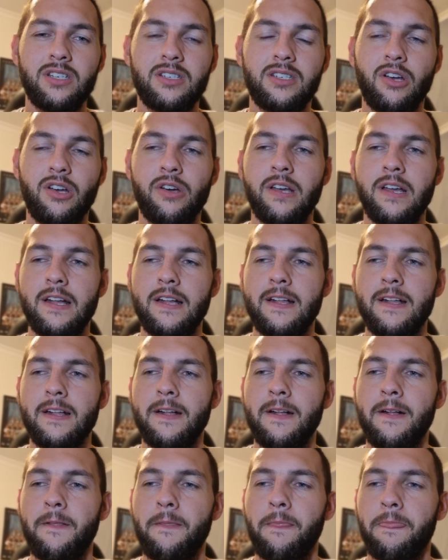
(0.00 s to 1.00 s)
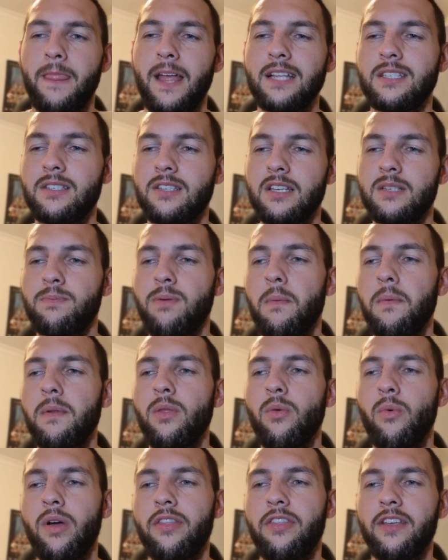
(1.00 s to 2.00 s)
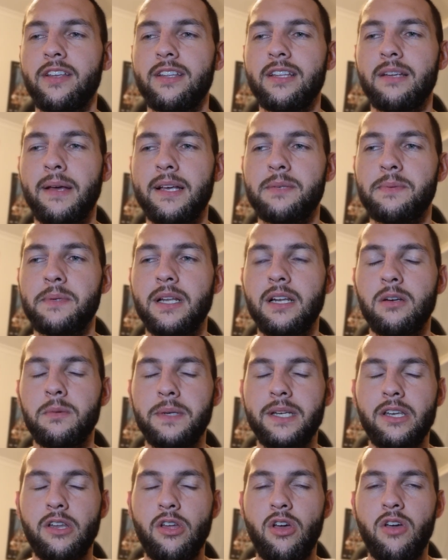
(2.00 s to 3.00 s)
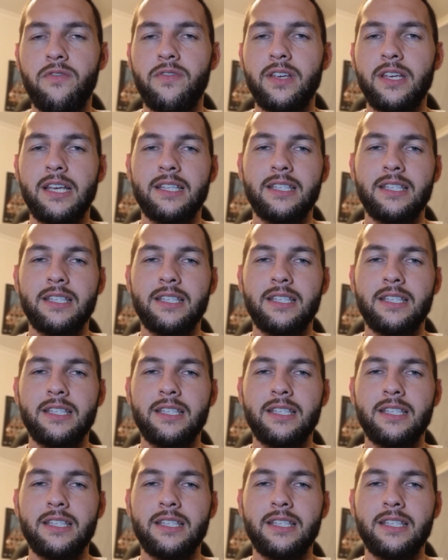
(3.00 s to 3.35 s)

So that's probably the one thing that makes me a little bit nervy.